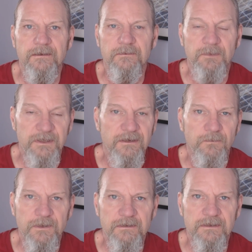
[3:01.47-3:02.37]
Depending
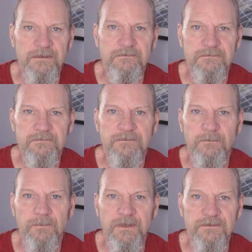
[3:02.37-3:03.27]
on where you live,
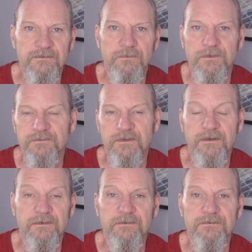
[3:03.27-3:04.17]
some places worse
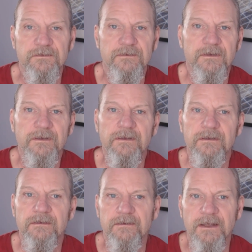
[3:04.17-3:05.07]
than others.
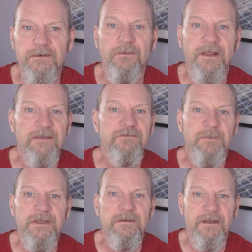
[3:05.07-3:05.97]
I know I've
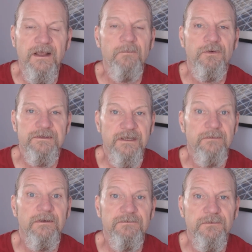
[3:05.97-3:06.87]
spent a lot more
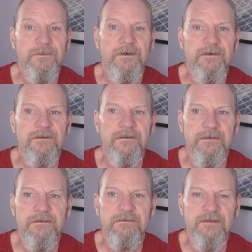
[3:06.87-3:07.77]
time off of work
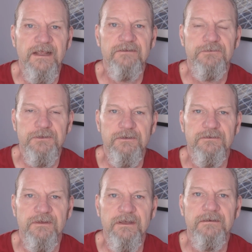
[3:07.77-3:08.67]
in these last few
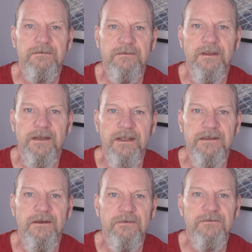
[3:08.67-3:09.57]
years than I
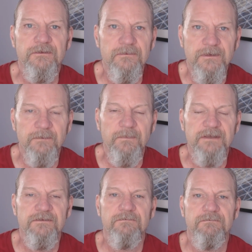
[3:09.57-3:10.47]
care to. It
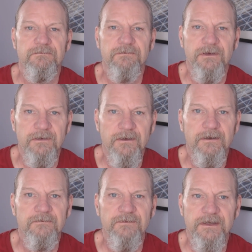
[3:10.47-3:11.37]
makes it very
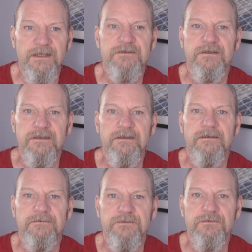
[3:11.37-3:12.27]
hard financially
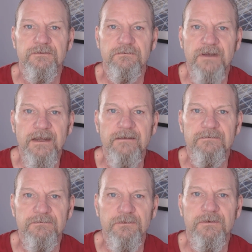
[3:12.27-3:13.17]
to
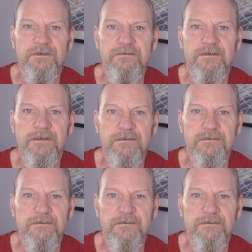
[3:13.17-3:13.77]
survive through these